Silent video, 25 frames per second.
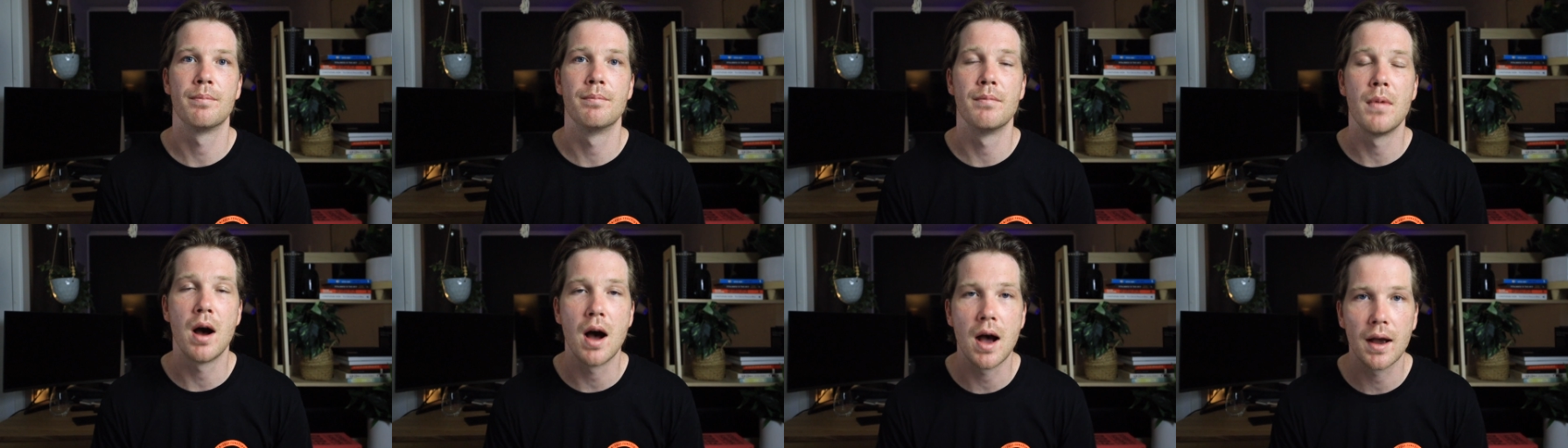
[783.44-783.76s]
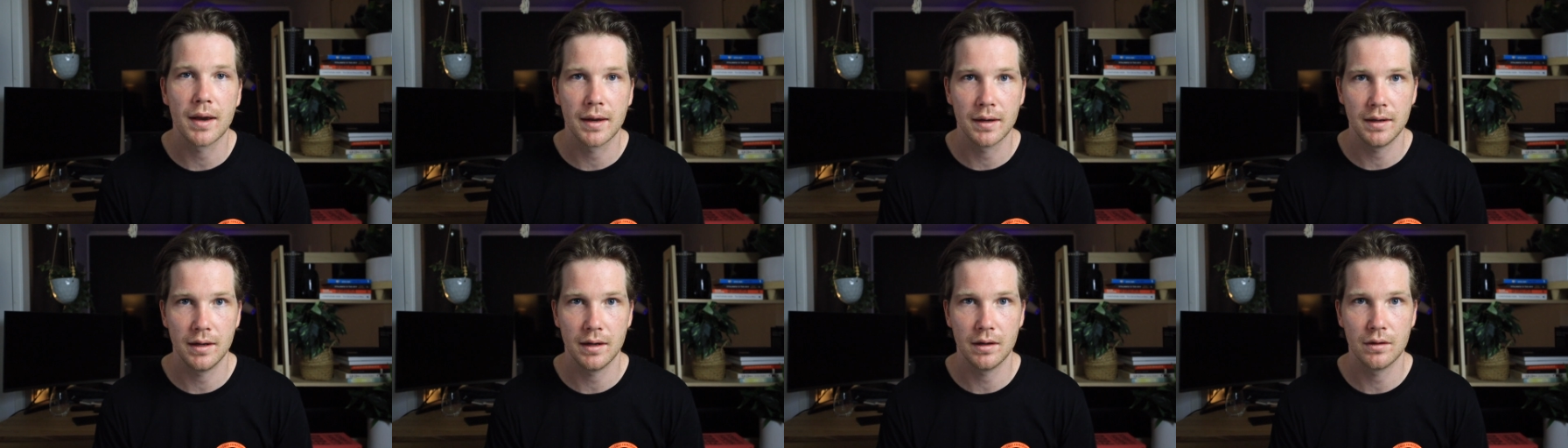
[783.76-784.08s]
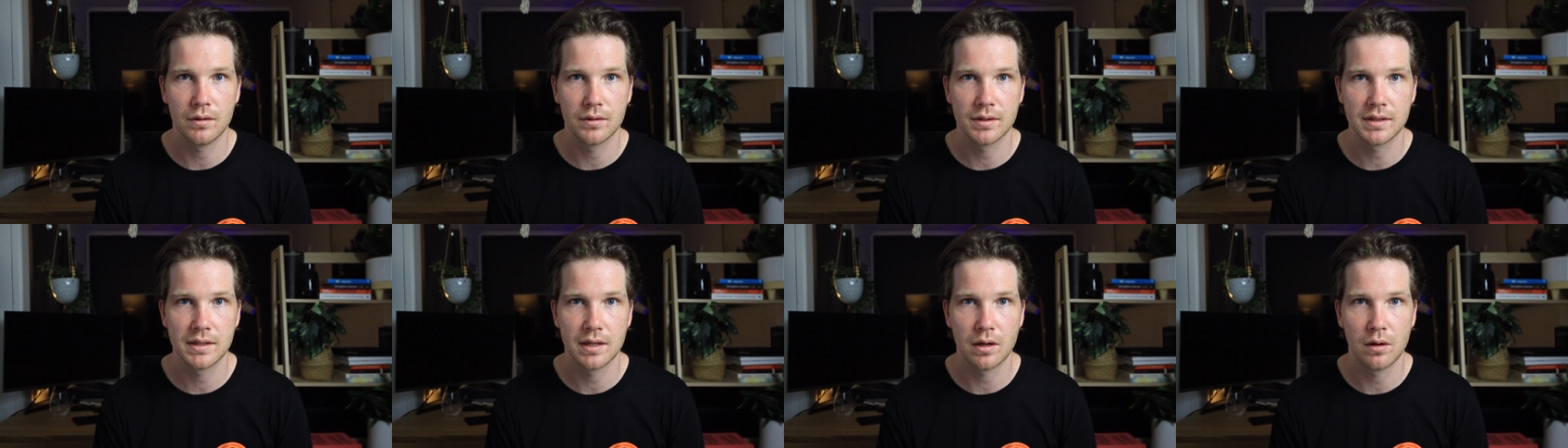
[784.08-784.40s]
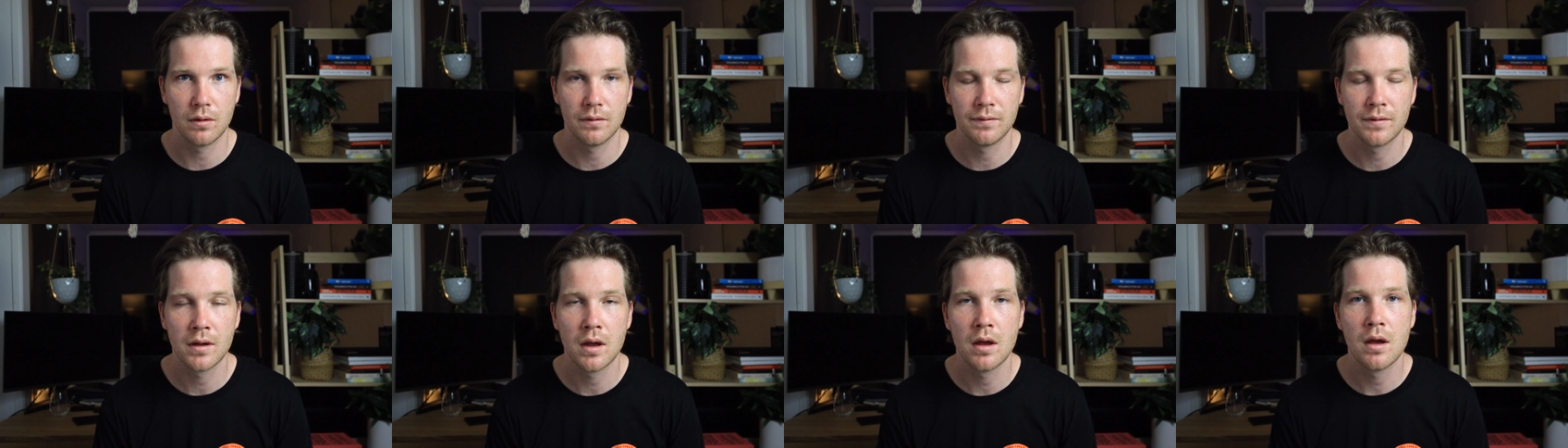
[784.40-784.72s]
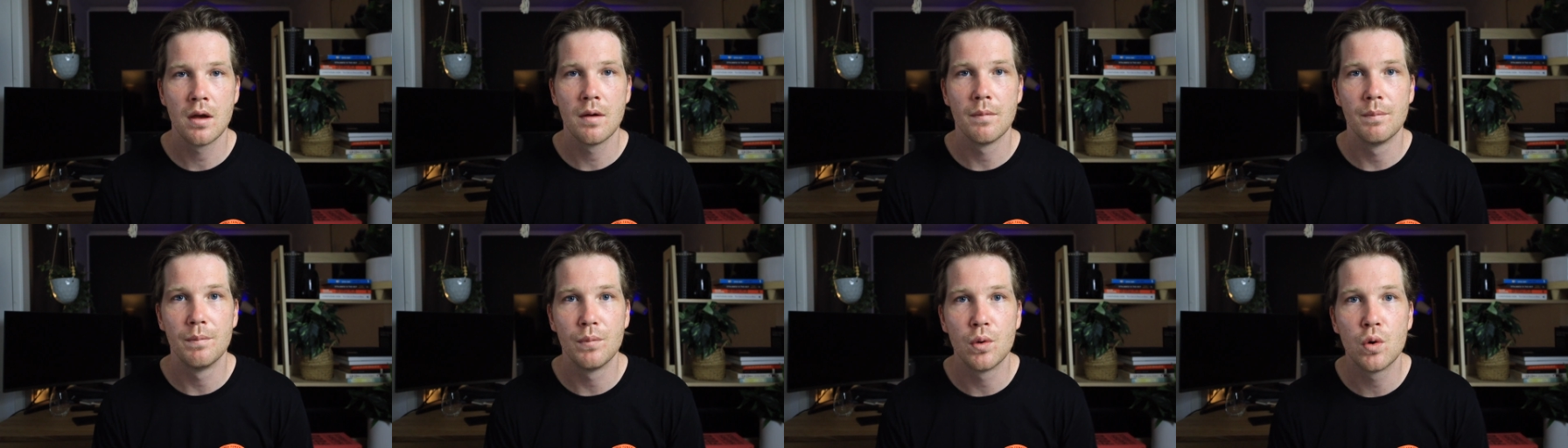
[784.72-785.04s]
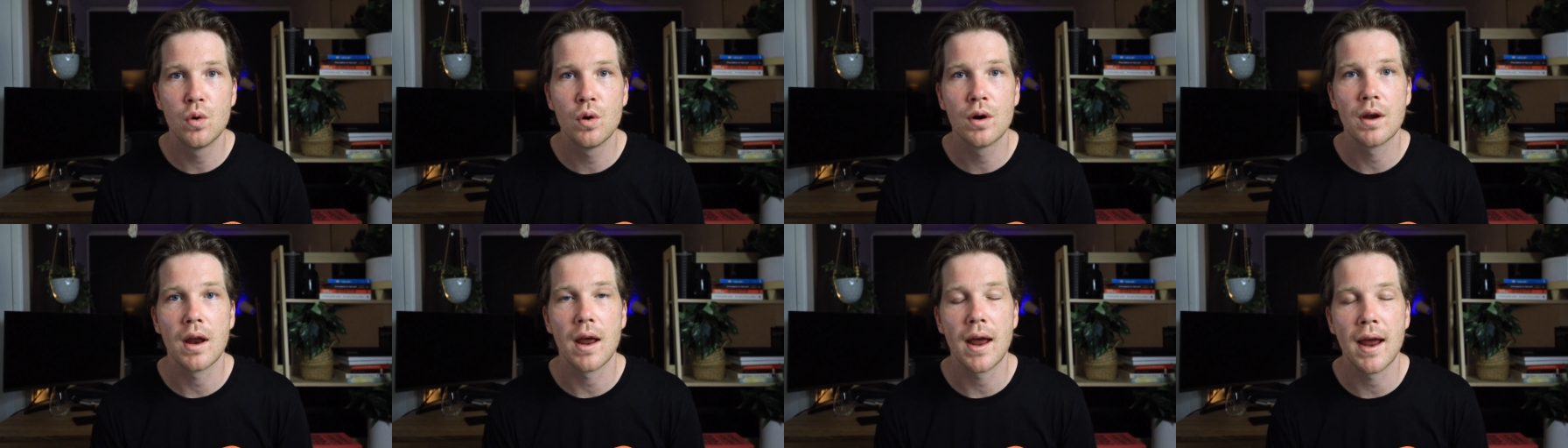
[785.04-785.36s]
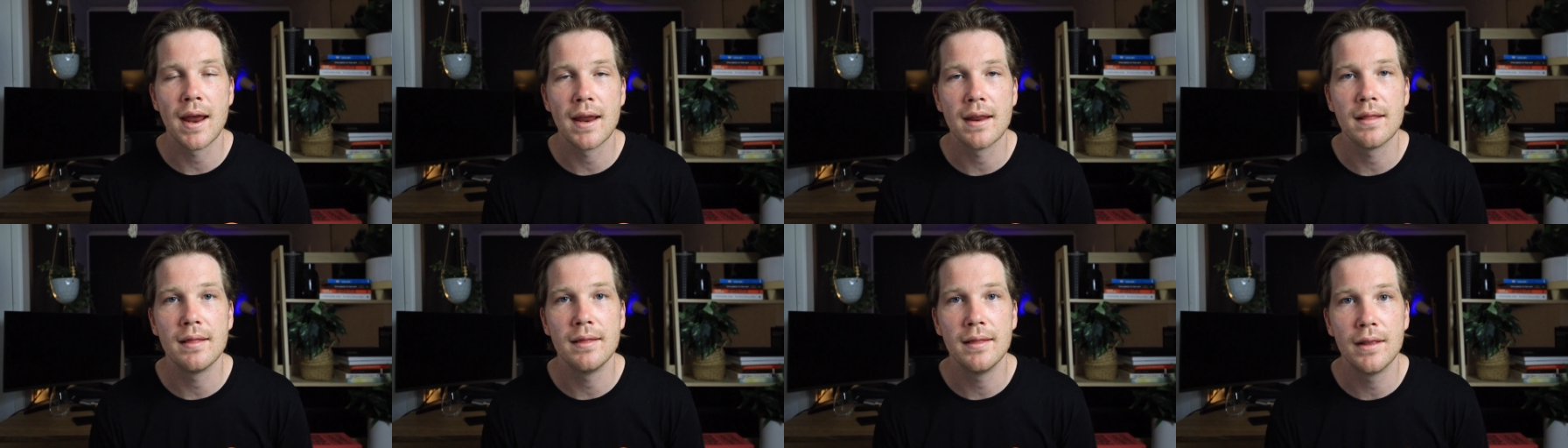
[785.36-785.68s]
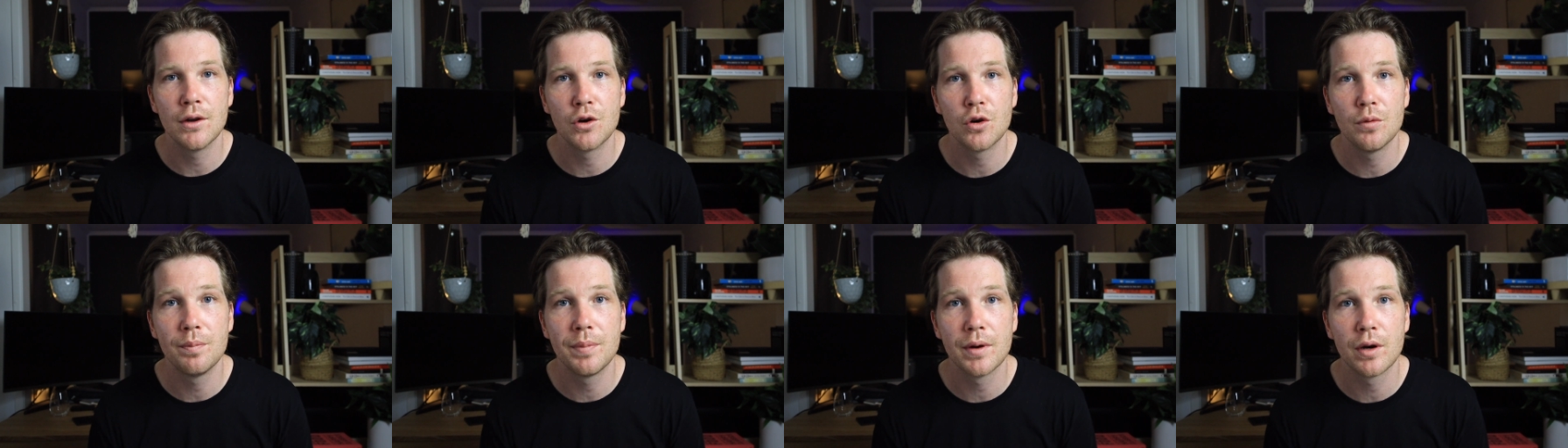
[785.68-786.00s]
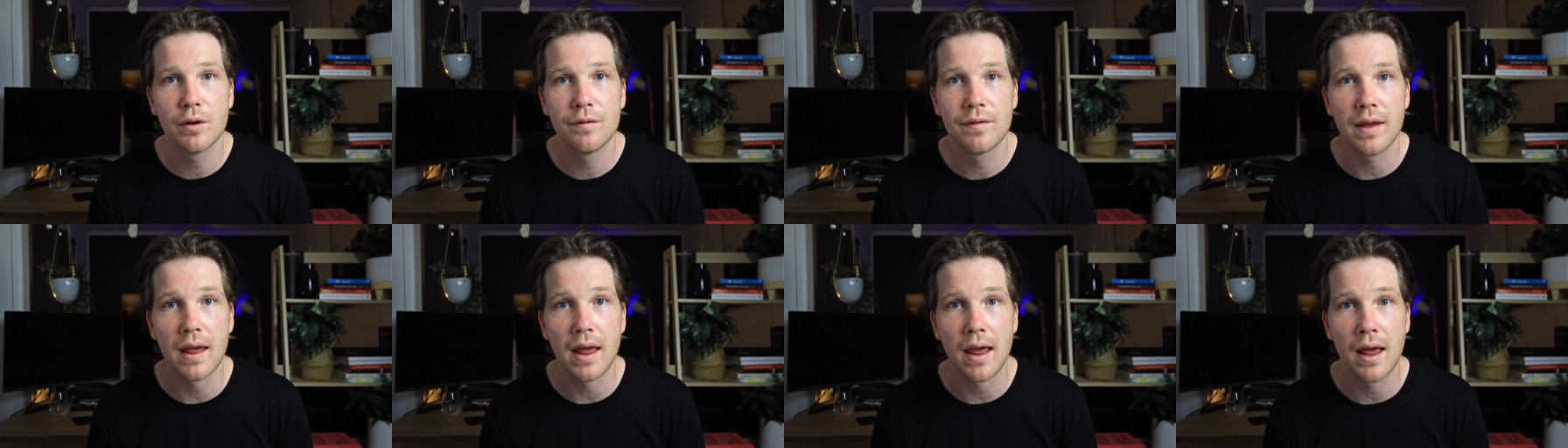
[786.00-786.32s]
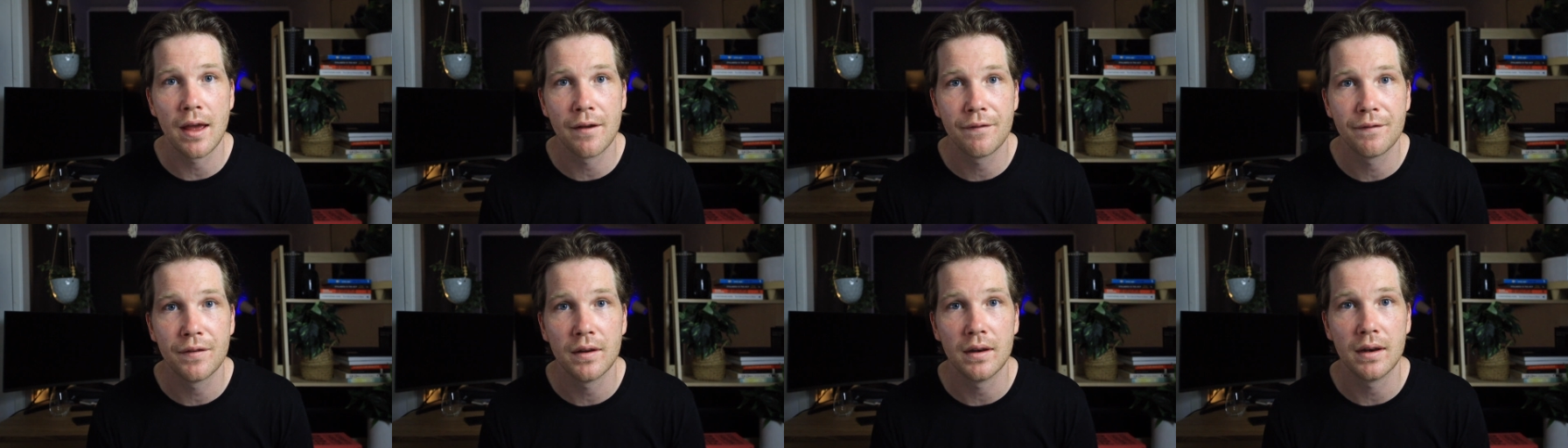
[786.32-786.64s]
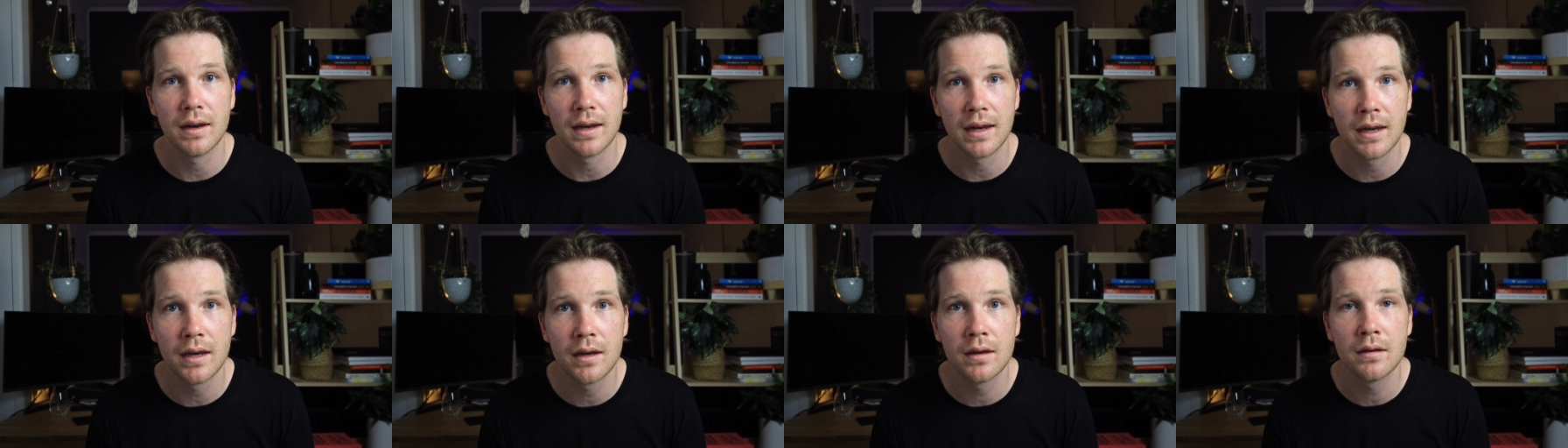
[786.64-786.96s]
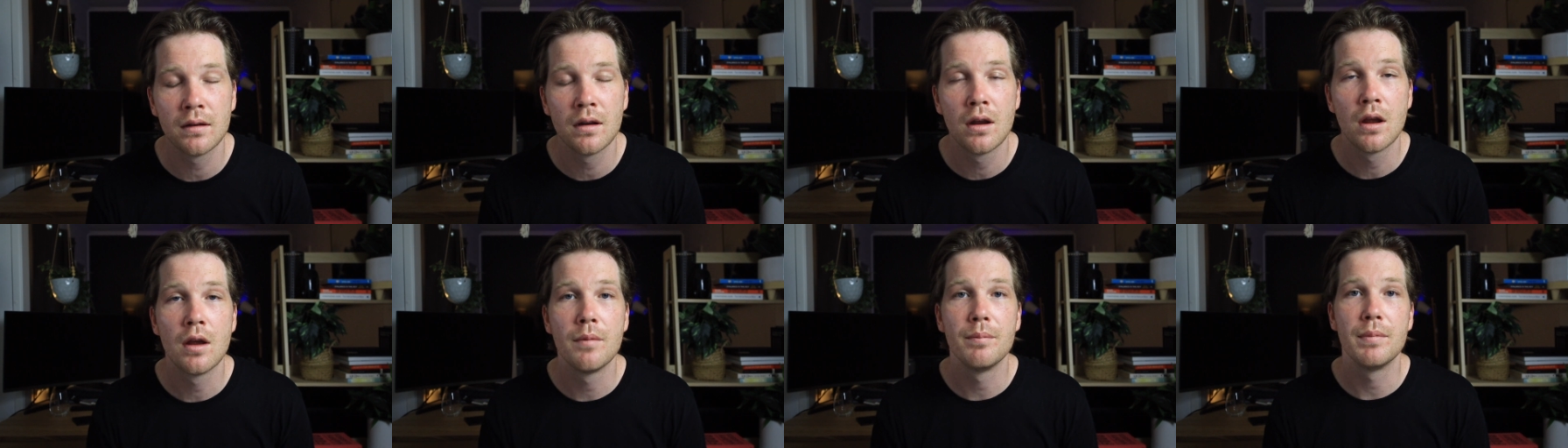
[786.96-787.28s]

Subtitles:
marketing yourself. Put a little bit of effort in